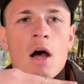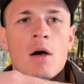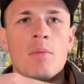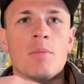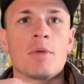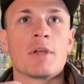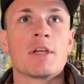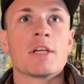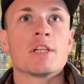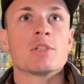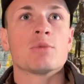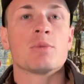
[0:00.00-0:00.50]

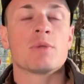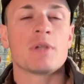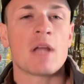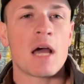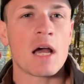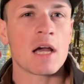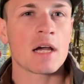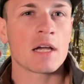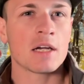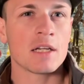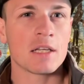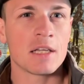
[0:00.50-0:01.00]
because we're
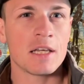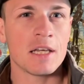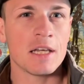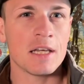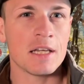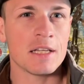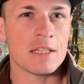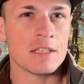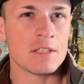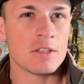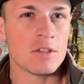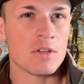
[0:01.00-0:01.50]
not going to get
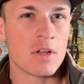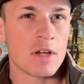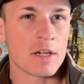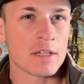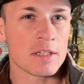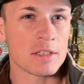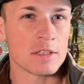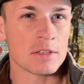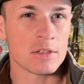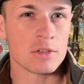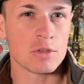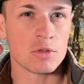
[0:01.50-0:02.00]
into like
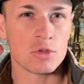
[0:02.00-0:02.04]
the